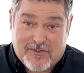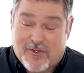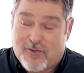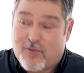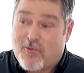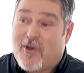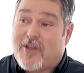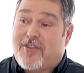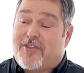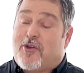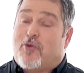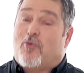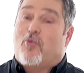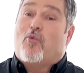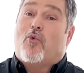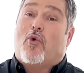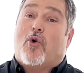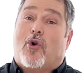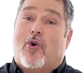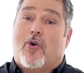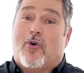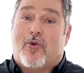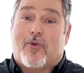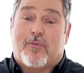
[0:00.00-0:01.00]
or what the
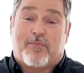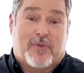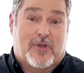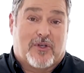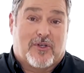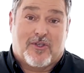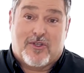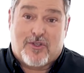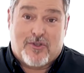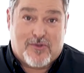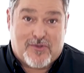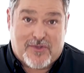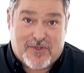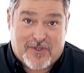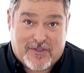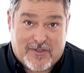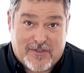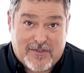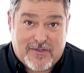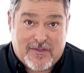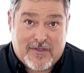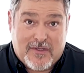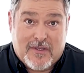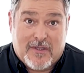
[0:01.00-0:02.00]
world
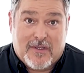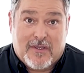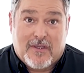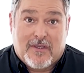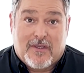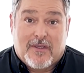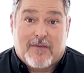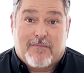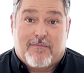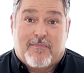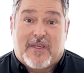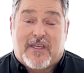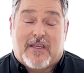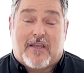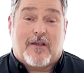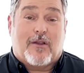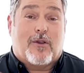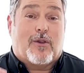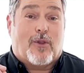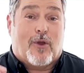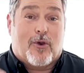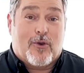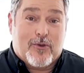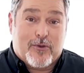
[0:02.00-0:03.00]
produces. Be
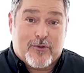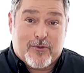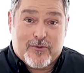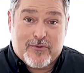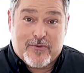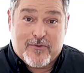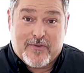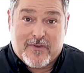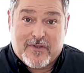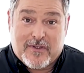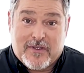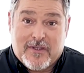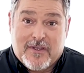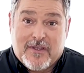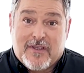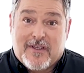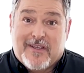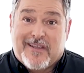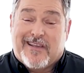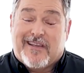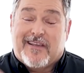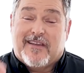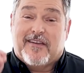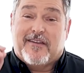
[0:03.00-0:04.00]
clothed
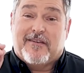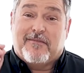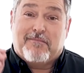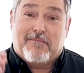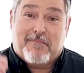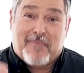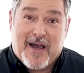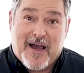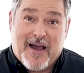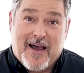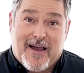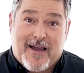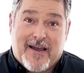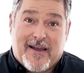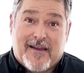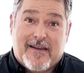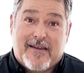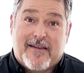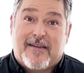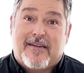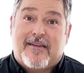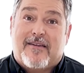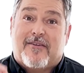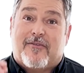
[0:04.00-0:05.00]
in
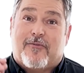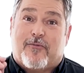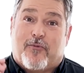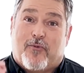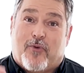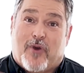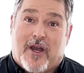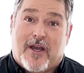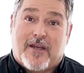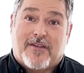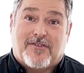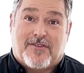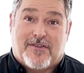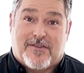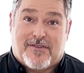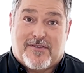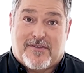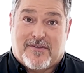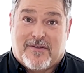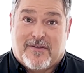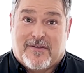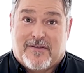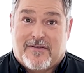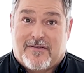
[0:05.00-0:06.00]
my
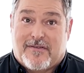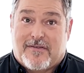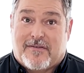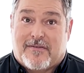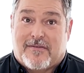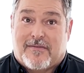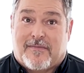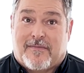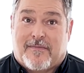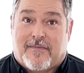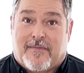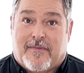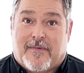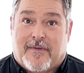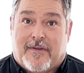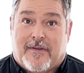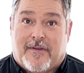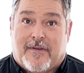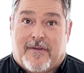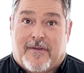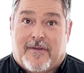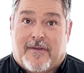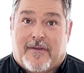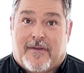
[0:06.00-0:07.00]
righteousness.
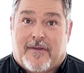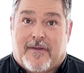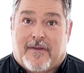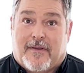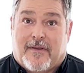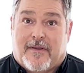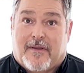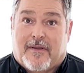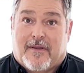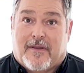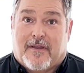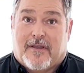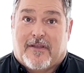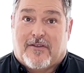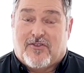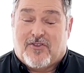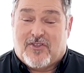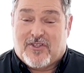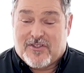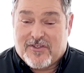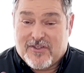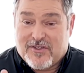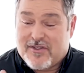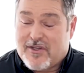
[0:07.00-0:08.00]
And
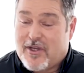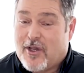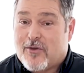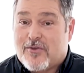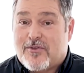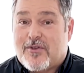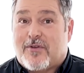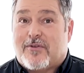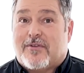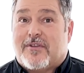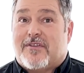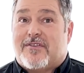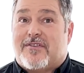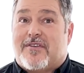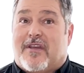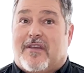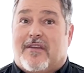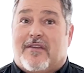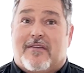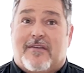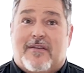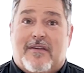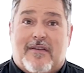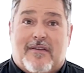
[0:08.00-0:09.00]
Jesus goes on to
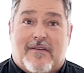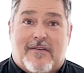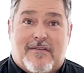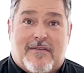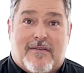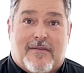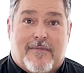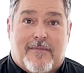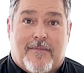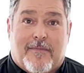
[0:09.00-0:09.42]
say this